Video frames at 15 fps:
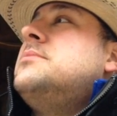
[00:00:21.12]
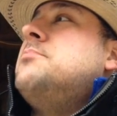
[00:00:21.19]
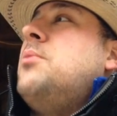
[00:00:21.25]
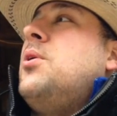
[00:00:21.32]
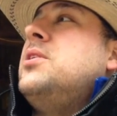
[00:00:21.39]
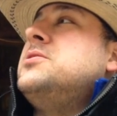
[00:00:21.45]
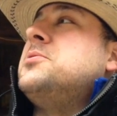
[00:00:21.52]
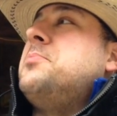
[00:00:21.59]

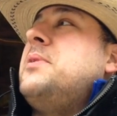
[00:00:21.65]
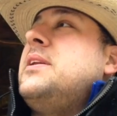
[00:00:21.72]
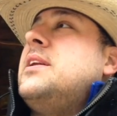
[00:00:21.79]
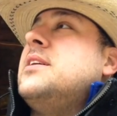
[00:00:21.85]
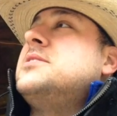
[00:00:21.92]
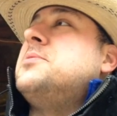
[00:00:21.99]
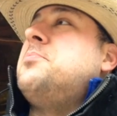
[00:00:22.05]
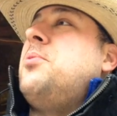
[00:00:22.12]
Boys will be
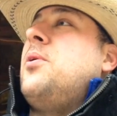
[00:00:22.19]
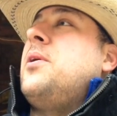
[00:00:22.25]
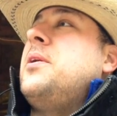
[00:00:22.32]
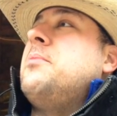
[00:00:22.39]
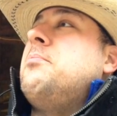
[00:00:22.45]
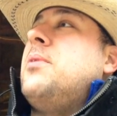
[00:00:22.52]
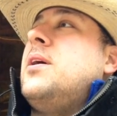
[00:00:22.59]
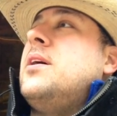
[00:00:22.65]

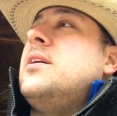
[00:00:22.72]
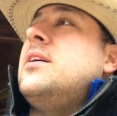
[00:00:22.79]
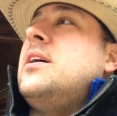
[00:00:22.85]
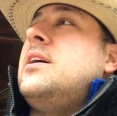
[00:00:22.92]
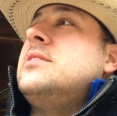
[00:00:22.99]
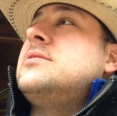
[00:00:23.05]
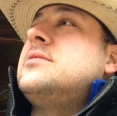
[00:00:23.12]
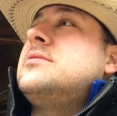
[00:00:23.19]
disappointed, but
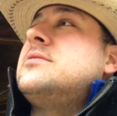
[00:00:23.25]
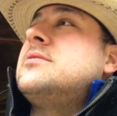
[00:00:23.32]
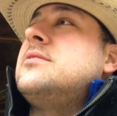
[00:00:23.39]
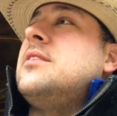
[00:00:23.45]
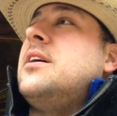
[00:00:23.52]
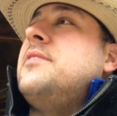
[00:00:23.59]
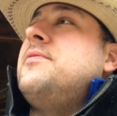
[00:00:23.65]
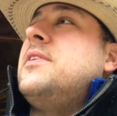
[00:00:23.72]

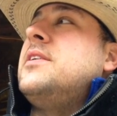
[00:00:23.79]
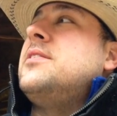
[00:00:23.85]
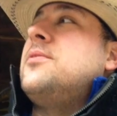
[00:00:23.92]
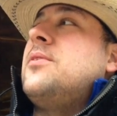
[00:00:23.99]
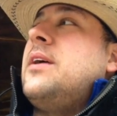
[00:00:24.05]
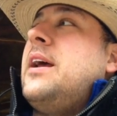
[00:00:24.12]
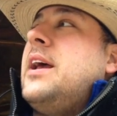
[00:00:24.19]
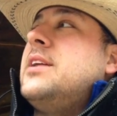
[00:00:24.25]
that's life on the
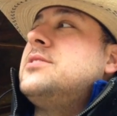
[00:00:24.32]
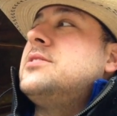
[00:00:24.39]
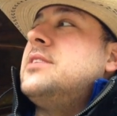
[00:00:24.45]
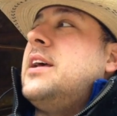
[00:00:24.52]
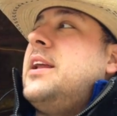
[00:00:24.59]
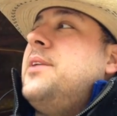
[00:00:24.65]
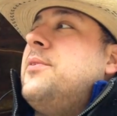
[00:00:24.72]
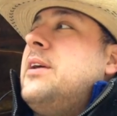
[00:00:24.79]
ranch.
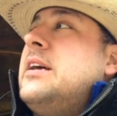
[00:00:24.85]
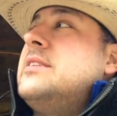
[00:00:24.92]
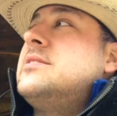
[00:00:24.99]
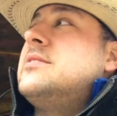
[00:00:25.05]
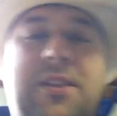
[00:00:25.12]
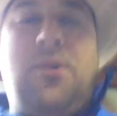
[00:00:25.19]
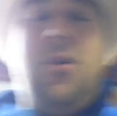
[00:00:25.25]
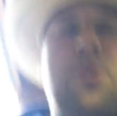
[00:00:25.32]

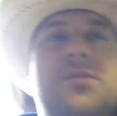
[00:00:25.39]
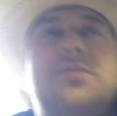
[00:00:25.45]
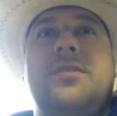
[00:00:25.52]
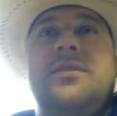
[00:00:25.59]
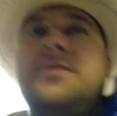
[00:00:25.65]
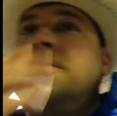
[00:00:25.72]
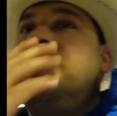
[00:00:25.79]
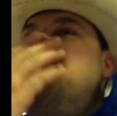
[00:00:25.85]
Anyways, the
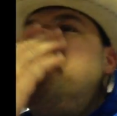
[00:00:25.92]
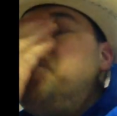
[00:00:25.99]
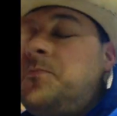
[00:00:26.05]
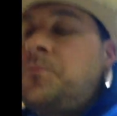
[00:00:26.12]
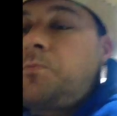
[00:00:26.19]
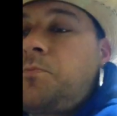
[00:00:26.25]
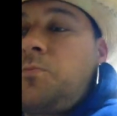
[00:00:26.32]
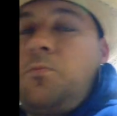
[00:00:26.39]
horses,
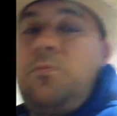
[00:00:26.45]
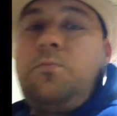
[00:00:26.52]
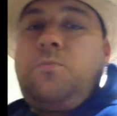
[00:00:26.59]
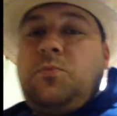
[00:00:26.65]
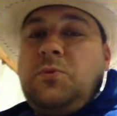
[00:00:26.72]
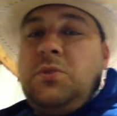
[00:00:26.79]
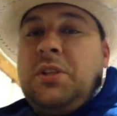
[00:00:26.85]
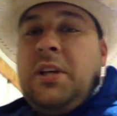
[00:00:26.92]

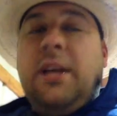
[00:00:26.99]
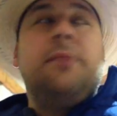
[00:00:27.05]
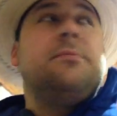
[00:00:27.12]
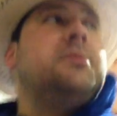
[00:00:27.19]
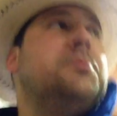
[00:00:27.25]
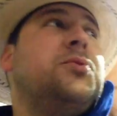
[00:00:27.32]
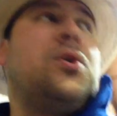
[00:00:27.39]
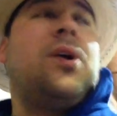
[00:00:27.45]
get them
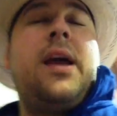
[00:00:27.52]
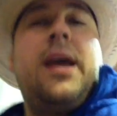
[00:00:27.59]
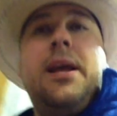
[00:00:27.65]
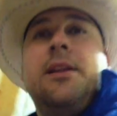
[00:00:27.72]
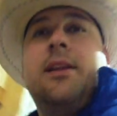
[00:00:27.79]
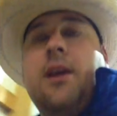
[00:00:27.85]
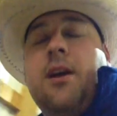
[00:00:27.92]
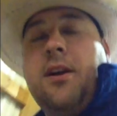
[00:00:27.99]
some
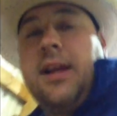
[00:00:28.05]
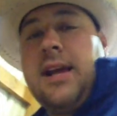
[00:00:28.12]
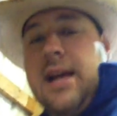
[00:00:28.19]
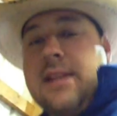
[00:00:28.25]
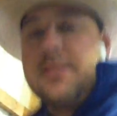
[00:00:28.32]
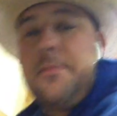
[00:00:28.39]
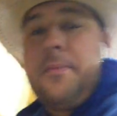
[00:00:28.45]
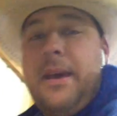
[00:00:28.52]
grain. They already
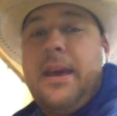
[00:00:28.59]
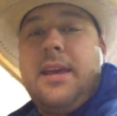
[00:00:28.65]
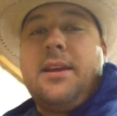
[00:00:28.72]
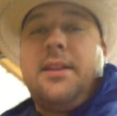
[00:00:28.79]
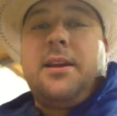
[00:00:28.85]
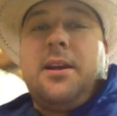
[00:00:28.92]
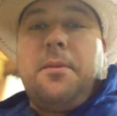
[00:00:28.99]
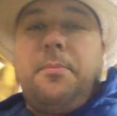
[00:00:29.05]
got some hay
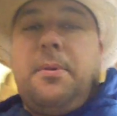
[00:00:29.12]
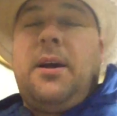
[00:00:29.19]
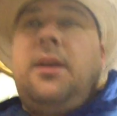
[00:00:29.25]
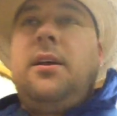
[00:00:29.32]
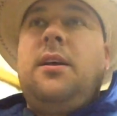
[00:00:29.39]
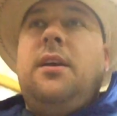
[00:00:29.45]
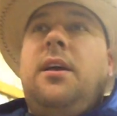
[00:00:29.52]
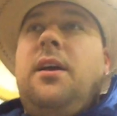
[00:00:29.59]
in there,
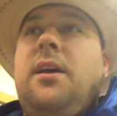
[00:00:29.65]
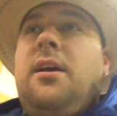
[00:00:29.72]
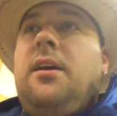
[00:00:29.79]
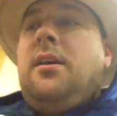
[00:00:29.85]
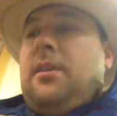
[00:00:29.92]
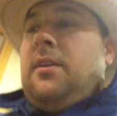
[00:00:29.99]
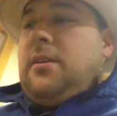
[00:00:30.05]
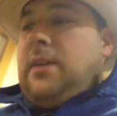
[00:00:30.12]
but
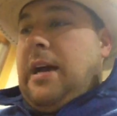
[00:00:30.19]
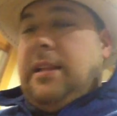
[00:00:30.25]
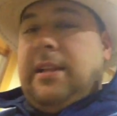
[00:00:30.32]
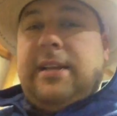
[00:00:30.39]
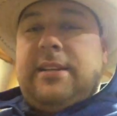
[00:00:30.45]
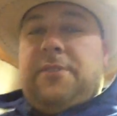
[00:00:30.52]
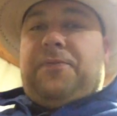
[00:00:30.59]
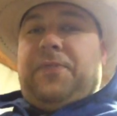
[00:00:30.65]
I
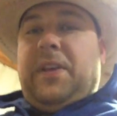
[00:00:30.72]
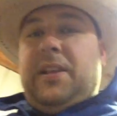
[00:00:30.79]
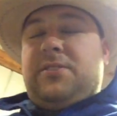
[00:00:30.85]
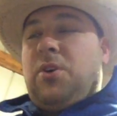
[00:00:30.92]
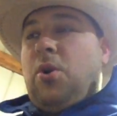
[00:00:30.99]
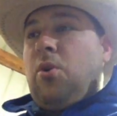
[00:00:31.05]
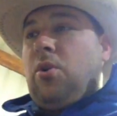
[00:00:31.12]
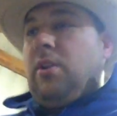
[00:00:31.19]
like to feed
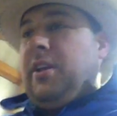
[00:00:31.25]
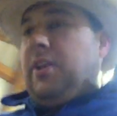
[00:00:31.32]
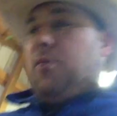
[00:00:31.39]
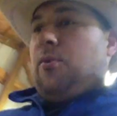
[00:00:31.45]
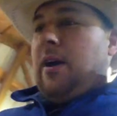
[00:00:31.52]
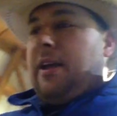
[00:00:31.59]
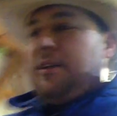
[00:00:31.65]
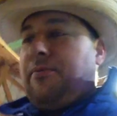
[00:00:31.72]
Total
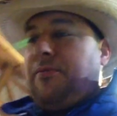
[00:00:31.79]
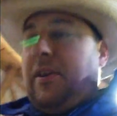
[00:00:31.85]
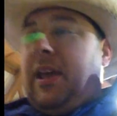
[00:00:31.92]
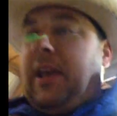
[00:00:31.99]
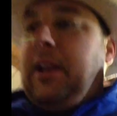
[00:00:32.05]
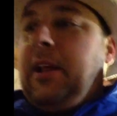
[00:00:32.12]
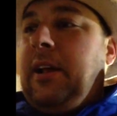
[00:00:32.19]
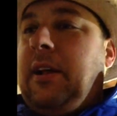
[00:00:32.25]
Equine
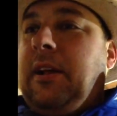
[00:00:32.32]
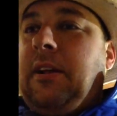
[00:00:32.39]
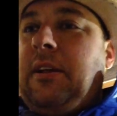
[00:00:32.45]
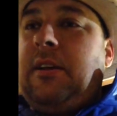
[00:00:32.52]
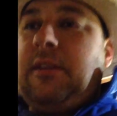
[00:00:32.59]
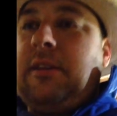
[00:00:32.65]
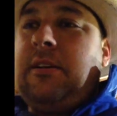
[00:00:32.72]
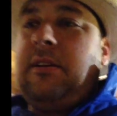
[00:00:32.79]
Feed.
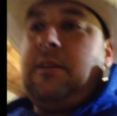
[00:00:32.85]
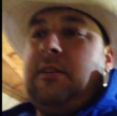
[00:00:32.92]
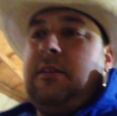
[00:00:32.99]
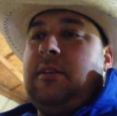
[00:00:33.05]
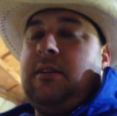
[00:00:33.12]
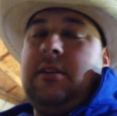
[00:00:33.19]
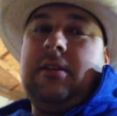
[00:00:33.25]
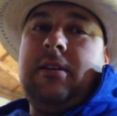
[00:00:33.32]

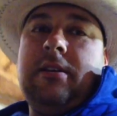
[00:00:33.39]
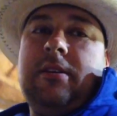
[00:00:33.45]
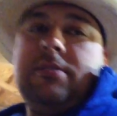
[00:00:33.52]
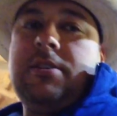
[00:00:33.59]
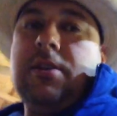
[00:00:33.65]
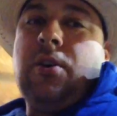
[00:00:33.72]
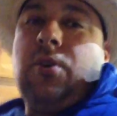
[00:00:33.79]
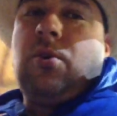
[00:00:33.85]

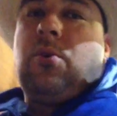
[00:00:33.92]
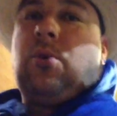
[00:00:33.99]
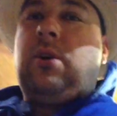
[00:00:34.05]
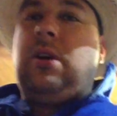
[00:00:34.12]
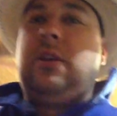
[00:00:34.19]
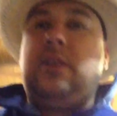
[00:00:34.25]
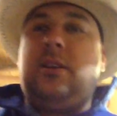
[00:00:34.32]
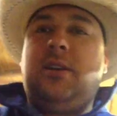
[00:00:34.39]
So
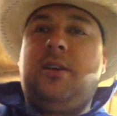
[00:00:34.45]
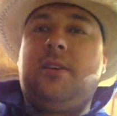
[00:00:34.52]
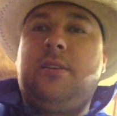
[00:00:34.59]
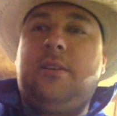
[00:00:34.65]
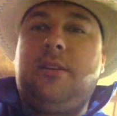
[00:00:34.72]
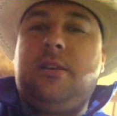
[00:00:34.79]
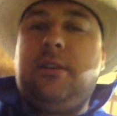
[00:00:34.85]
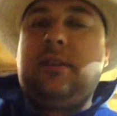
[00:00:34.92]

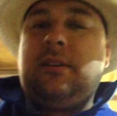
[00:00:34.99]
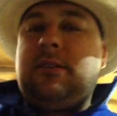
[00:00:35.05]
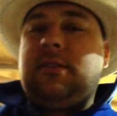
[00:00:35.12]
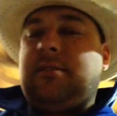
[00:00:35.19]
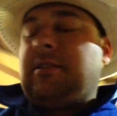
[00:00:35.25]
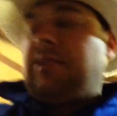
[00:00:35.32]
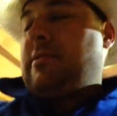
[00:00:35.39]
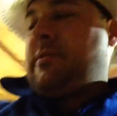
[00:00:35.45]

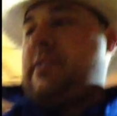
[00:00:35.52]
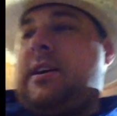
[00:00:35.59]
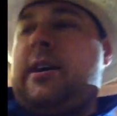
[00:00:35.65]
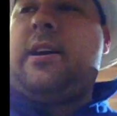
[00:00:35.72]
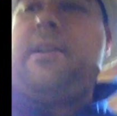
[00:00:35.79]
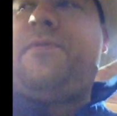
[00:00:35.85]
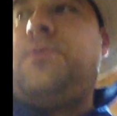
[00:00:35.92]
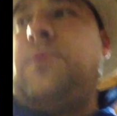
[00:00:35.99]
there's
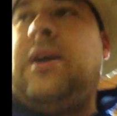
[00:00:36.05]
if you